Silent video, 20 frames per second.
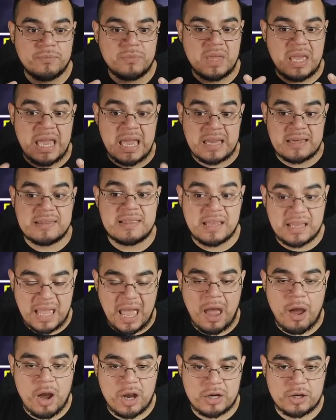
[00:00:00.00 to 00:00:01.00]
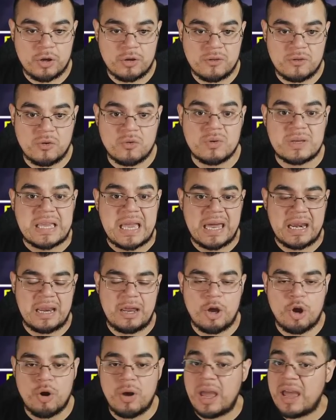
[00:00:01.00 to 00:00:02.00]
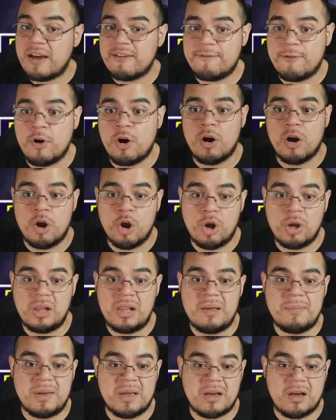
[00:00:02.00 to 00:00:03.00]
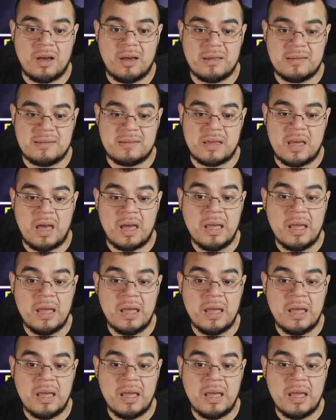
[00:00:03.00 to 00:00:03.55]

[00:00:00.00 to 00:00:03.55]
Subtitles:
is the character to get her FR early, because